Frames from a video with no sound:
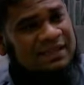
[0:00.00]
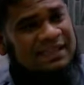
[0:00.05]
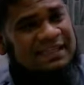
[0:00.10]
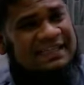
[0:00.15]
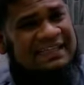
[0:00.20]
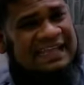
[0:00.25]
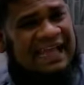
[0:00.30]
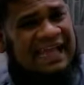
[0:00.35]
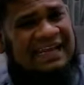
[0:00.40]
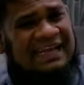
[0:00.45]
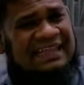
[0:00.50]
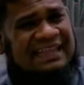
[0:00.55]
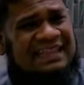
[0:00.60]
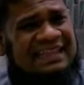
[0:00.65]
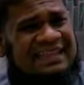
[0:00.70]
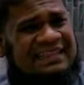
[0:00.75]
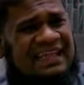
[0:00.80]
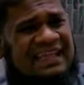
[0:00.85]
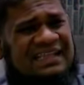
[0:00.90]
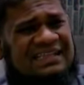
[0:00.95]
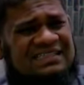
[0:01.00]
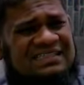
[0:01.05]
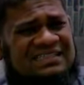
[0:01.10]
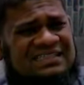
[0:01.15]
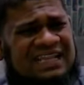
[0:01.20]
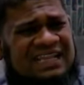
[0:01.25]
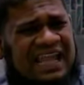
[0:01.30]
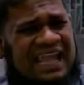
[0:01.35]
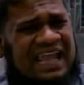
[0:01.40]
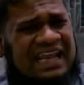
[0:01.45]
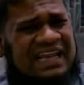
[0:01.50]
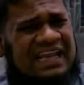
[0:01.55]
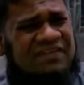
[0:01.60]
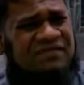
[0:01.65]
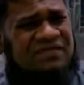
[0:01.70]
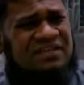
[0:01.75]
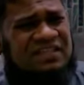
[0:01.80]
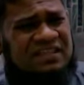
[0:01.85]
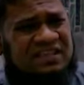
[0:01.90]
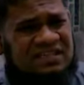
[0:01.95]
but the color and the taste and
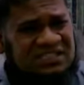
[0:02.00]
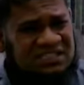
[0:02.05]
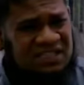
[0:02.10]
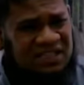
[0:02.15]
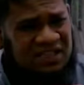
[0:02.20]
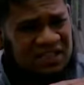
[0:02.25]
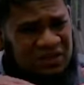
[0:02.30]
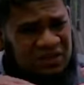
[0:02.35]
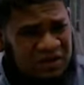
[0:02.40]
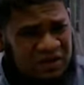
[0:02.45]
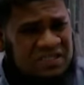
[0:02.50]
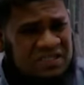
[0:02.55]
everything is still